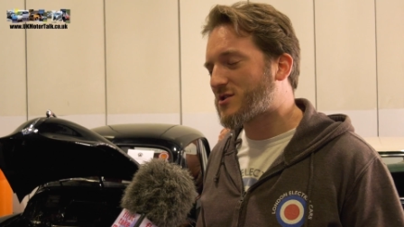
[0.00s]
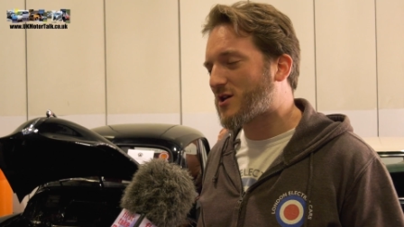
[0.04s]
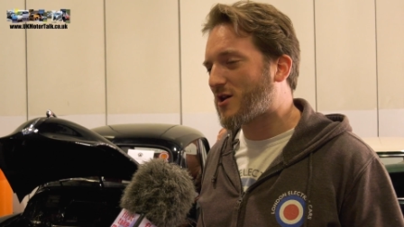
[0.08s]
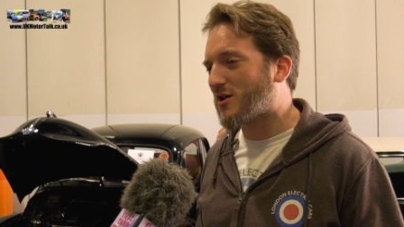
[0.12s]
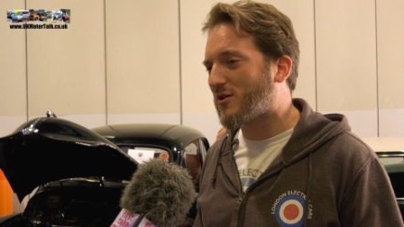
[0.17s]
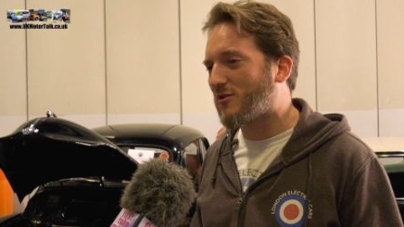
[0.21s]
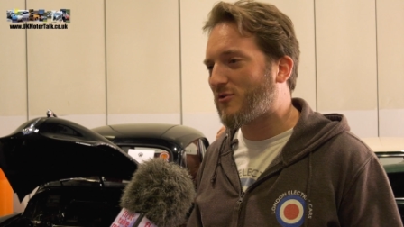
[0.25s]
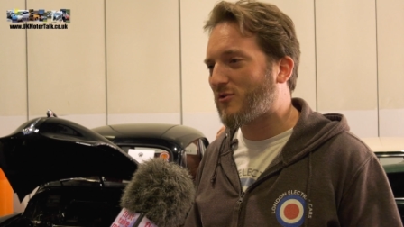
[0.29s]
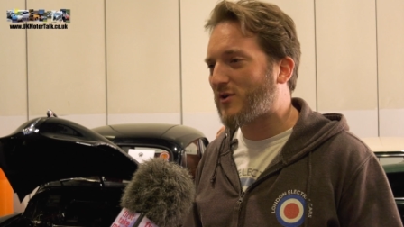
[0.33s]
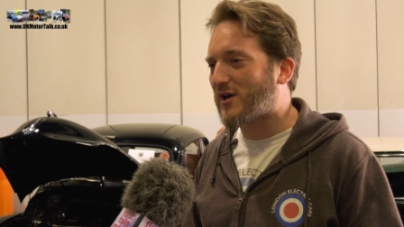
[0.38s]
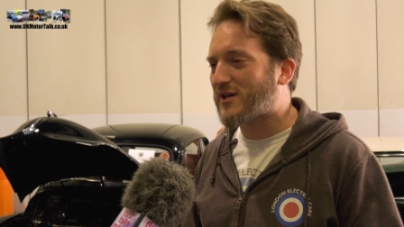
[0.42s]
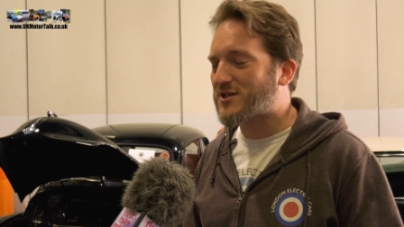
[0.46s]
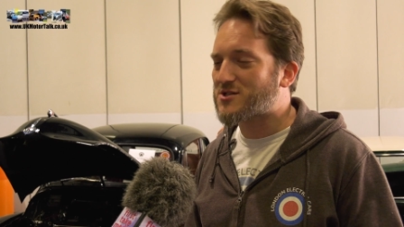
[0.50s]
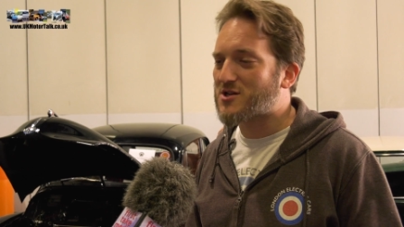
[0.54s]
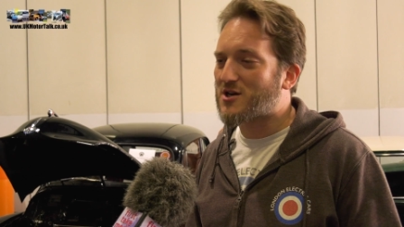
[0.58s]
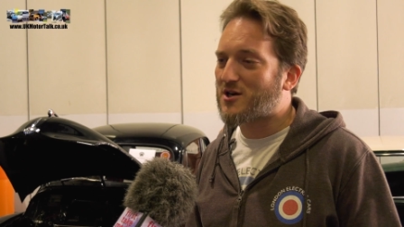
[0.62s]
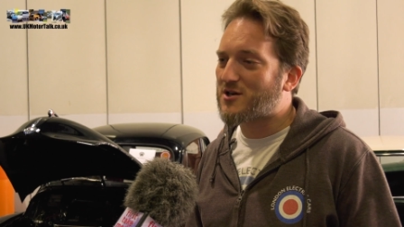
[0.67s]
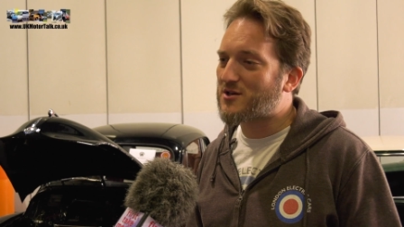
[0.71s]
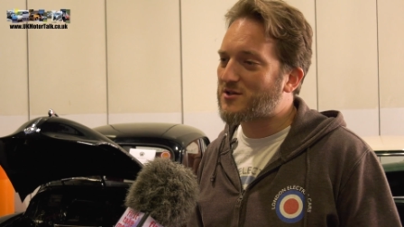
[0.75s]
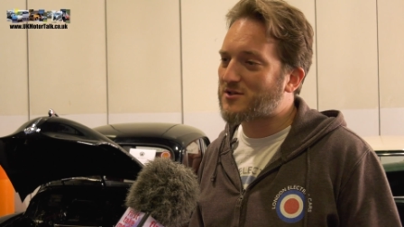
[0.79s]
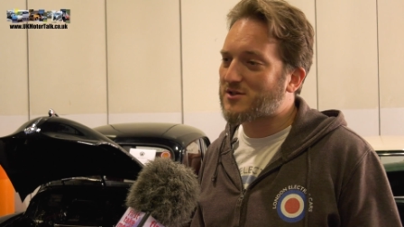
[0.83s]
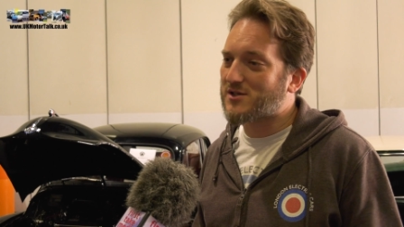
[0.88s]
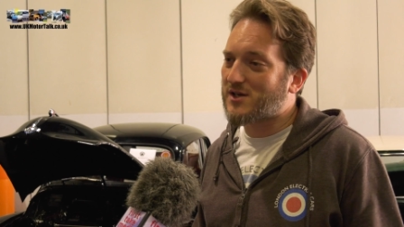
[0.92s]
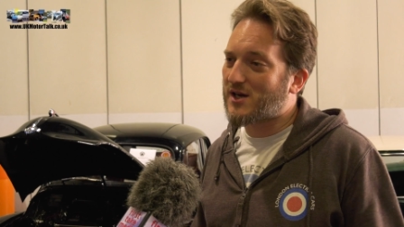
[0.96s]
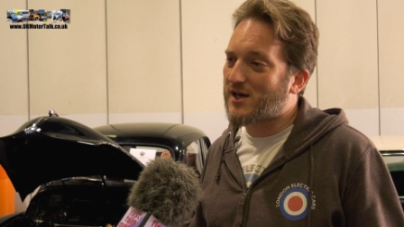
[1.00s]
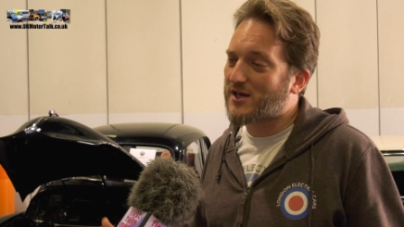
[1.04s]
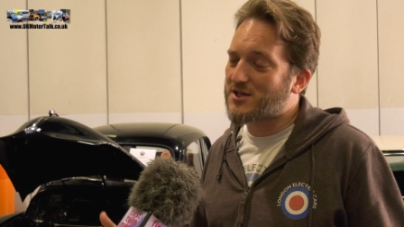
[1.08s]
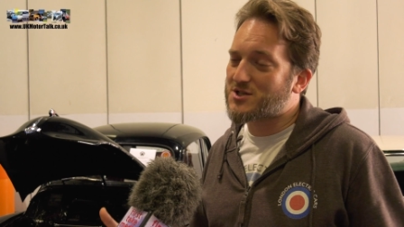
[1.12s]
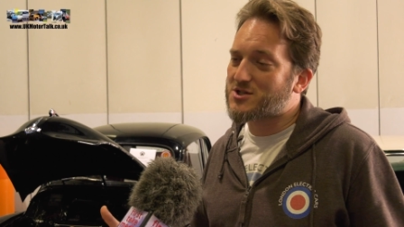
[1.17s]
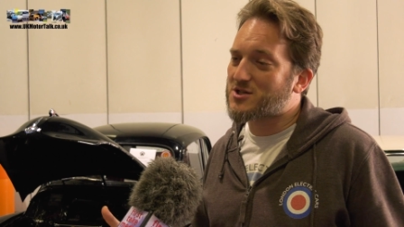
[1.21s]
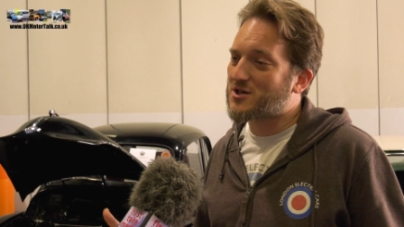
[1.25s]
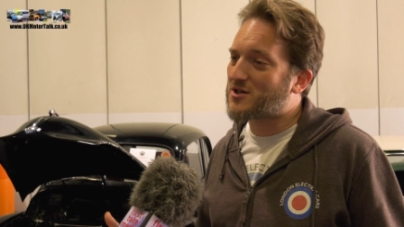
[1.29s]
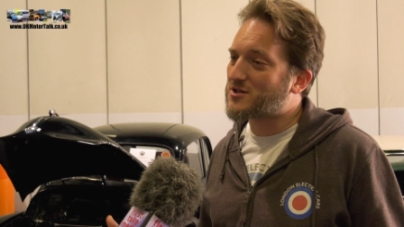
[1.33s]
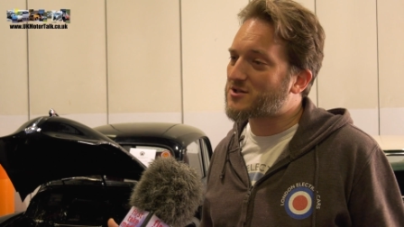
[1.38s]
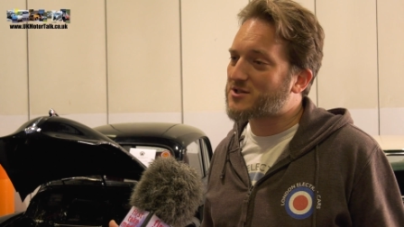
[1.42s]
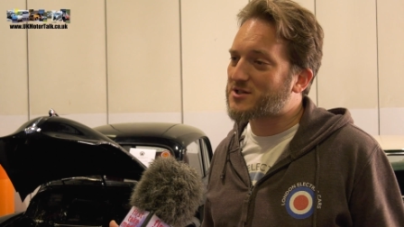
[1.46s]
so I charge. Yeah, I
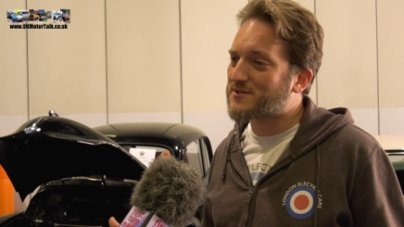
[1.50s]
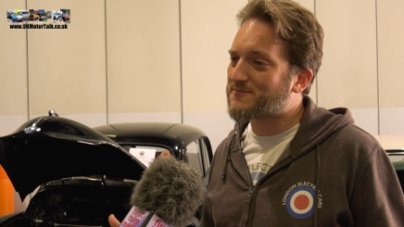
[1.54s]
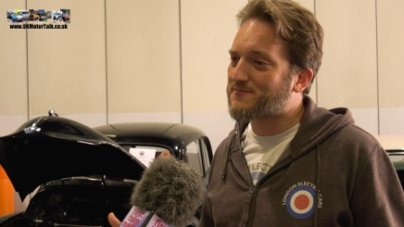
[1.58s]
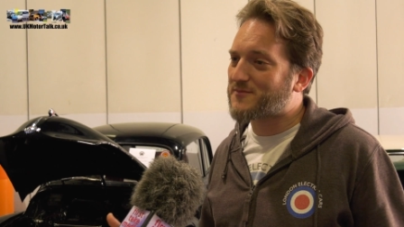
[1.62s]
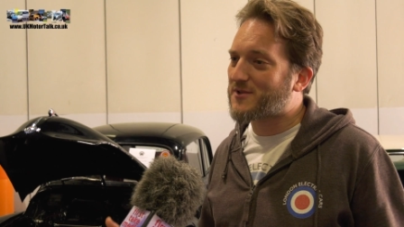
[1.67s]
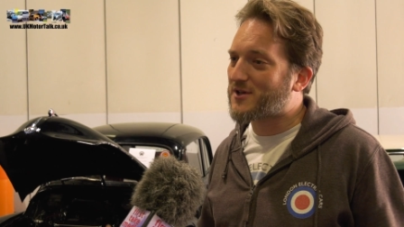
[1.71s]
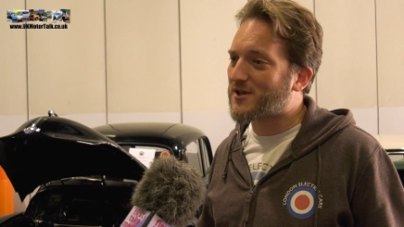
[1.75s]
charge it.